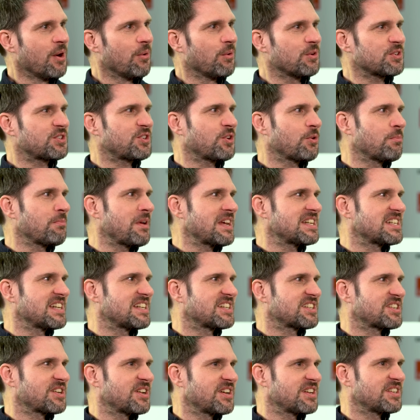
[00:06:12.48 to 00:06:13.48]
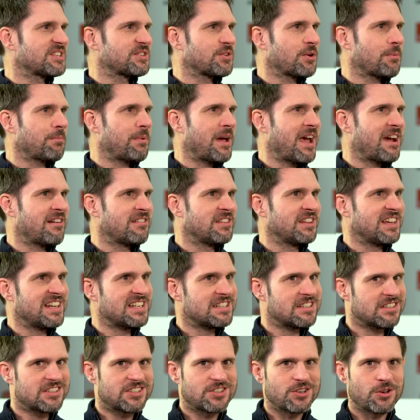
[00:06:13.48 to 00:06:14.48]
What's your message to a parent that
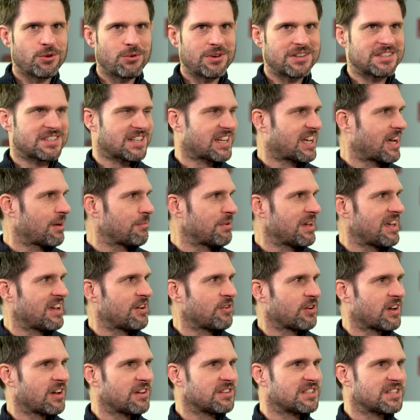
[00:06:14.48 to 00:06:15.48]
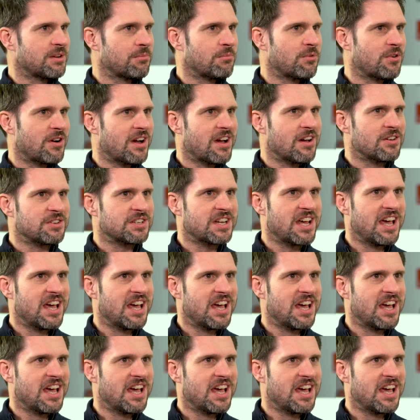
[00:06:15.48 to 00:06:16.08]
isn't sure whether to come here or go somewhere else?